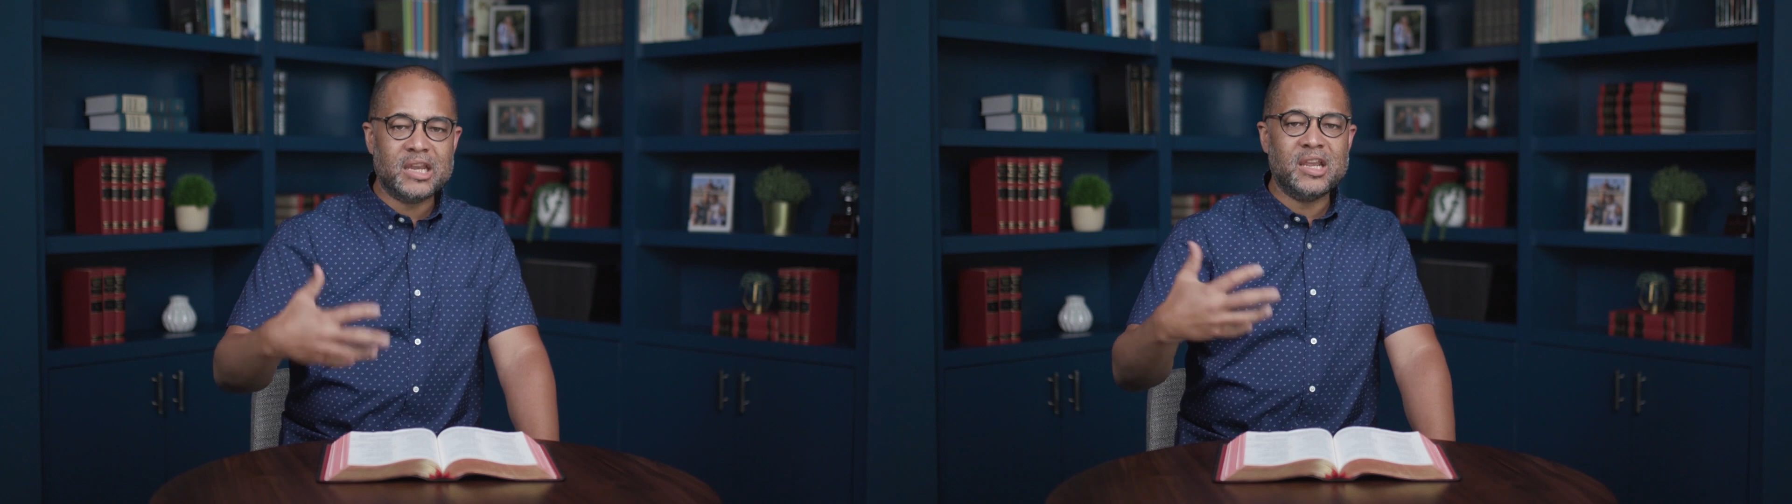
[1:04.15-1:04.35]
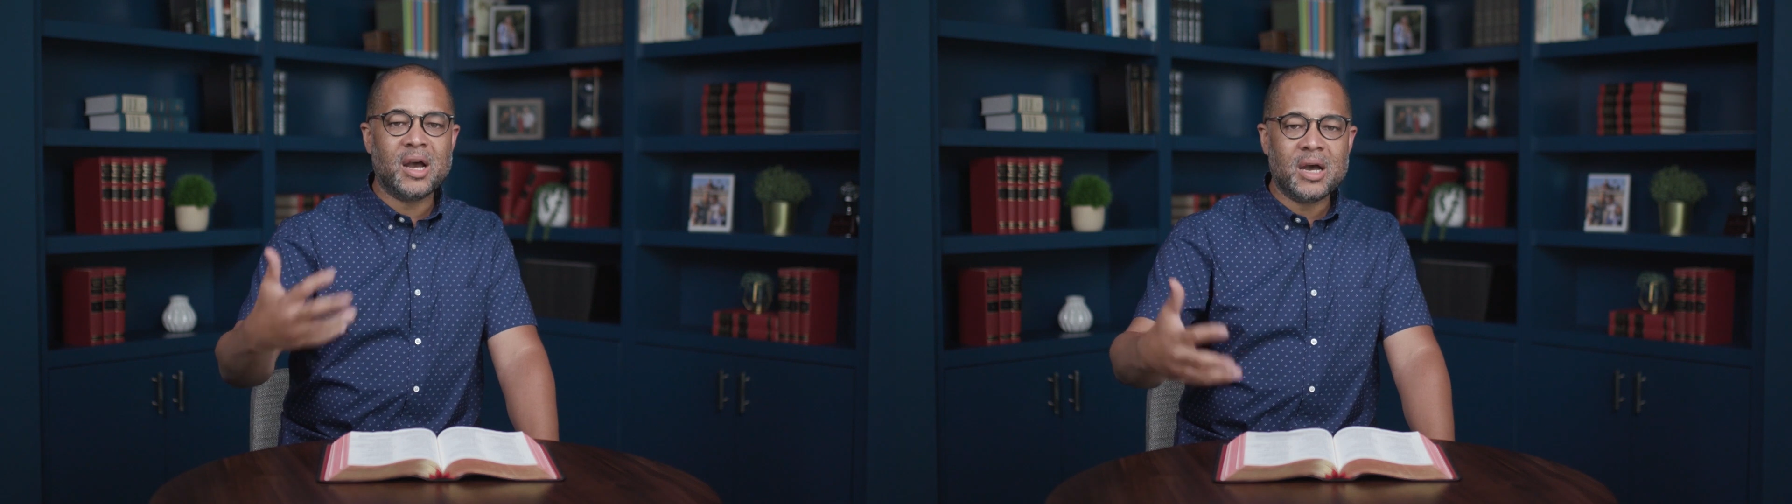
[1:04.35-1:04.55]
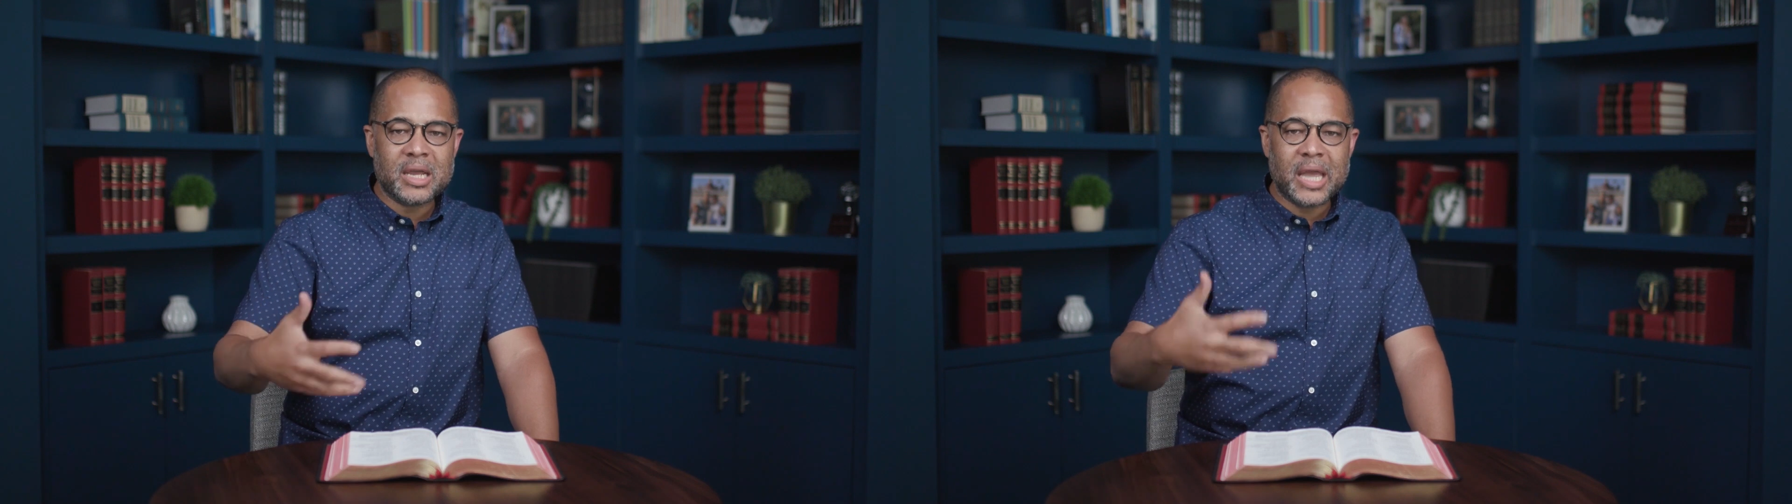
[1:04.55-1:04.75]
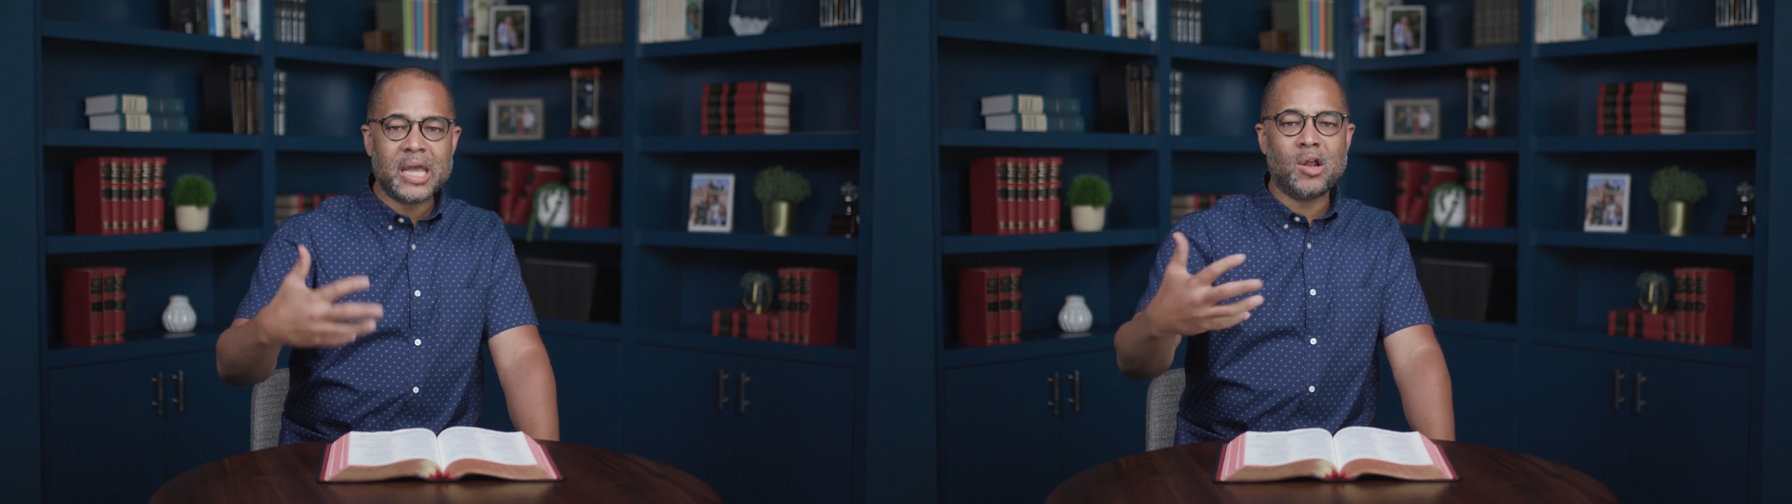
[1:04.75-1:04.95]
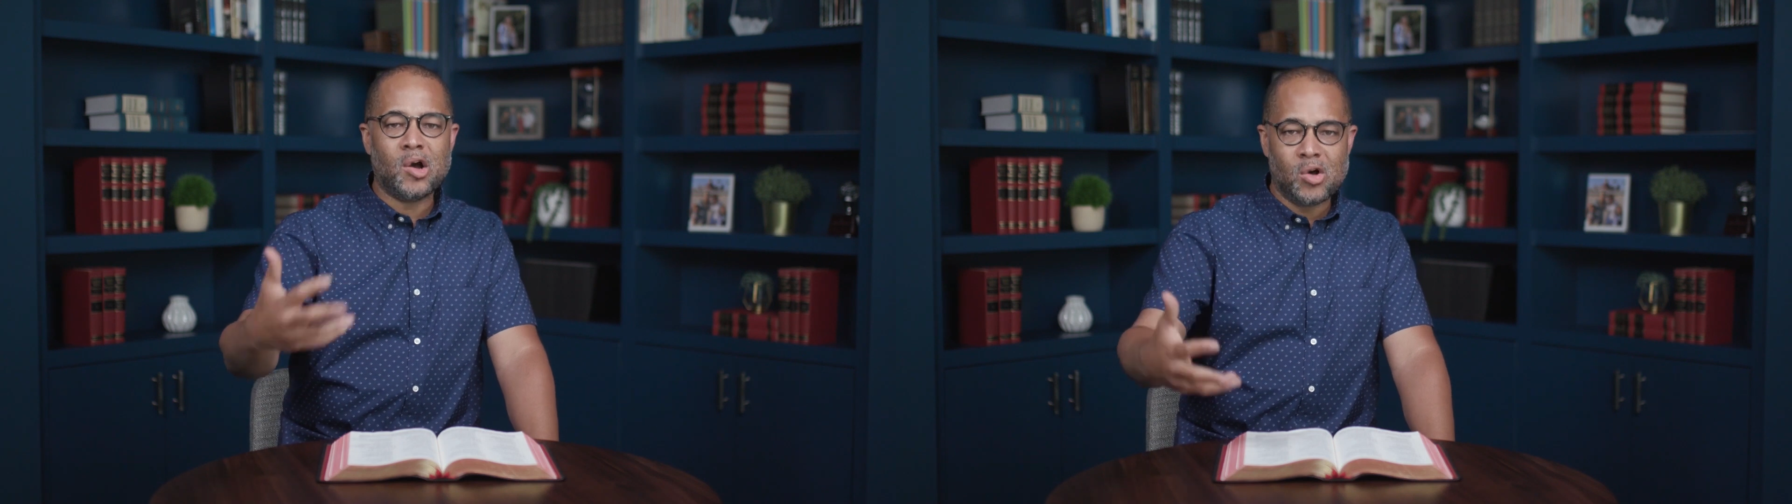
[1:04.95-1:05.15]
young
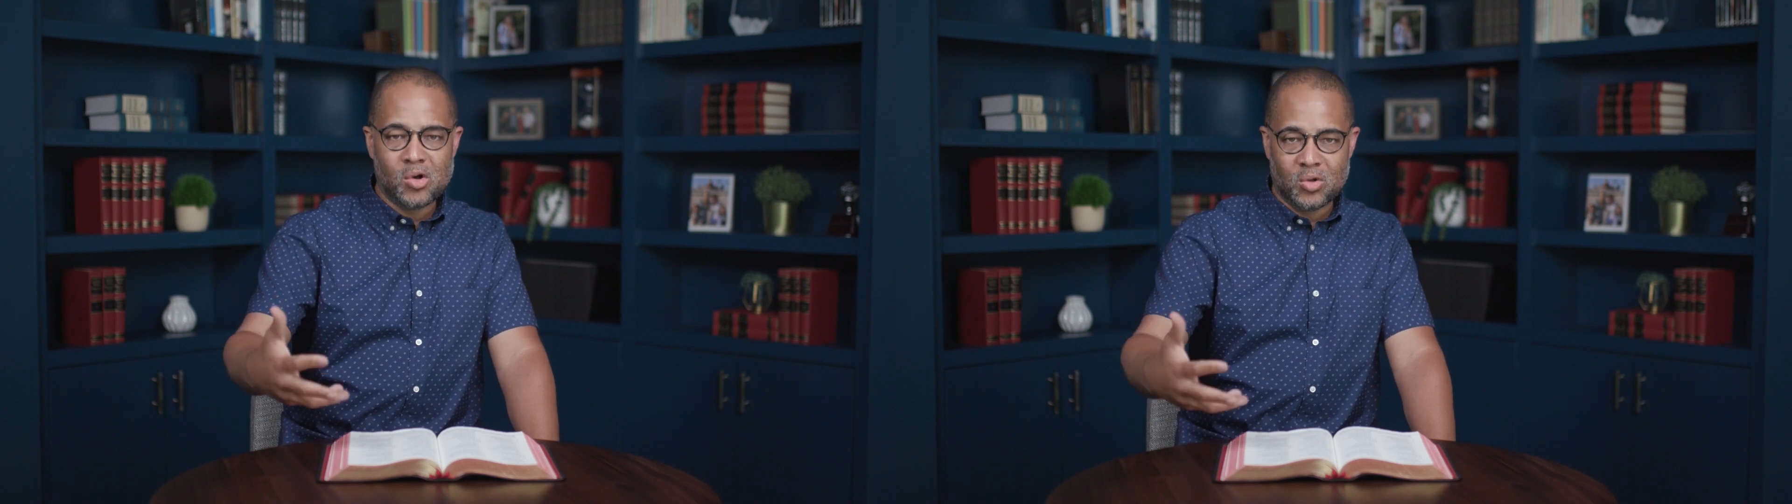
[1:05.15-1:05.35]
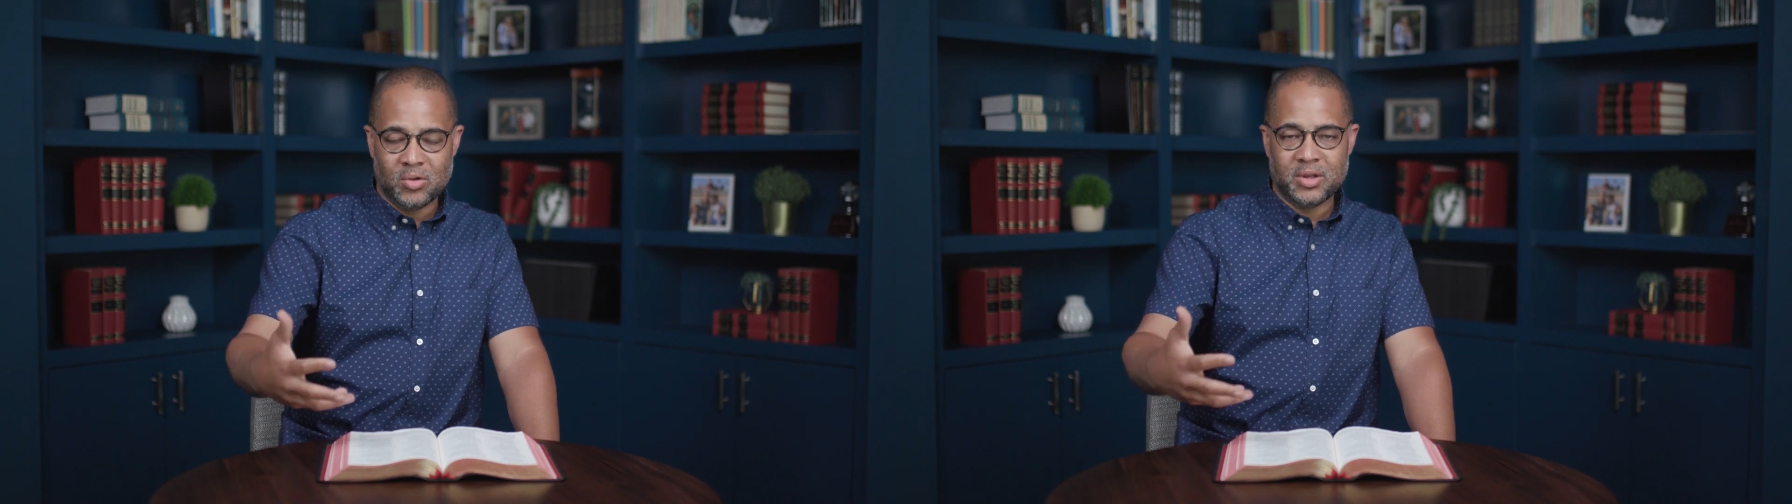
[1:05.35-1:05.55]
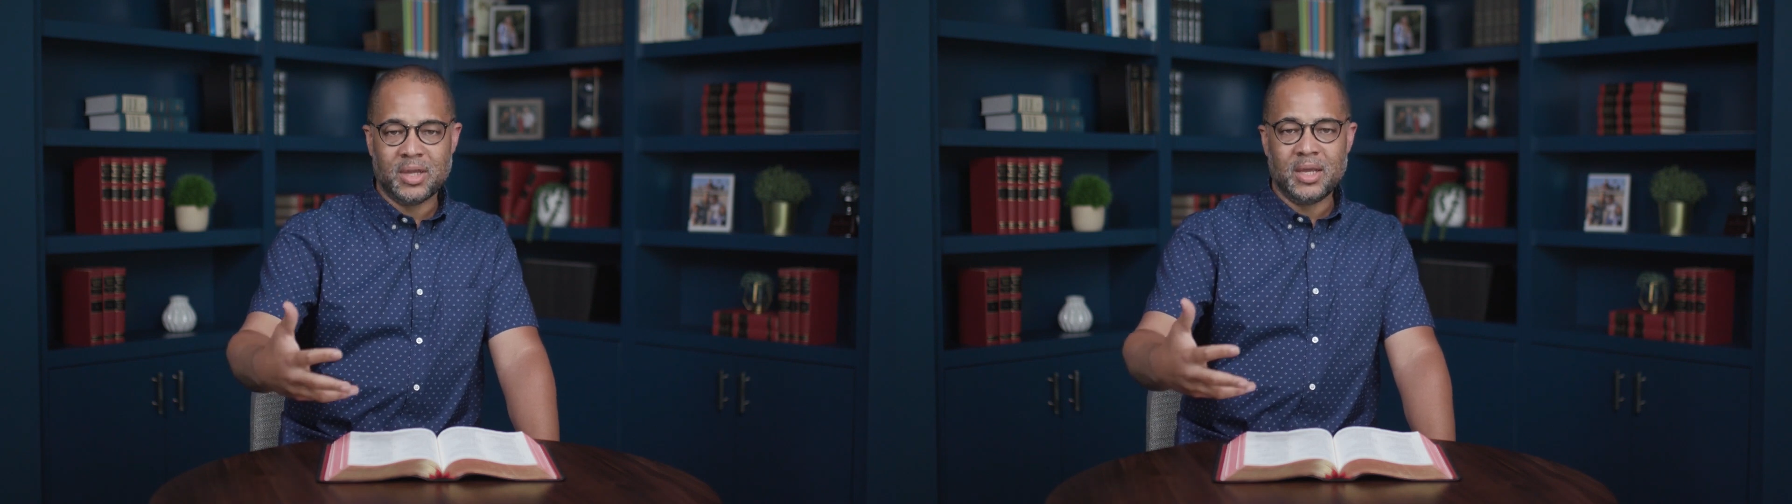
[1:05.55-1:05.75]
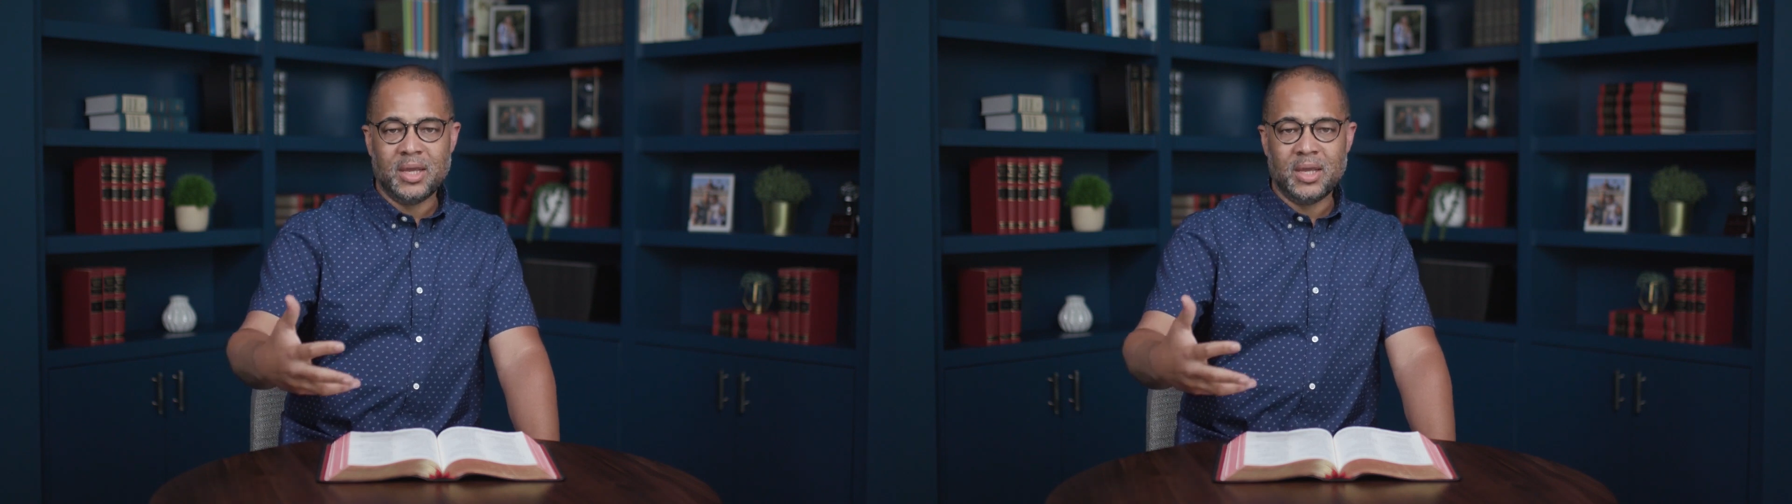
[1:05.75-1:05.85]
and old,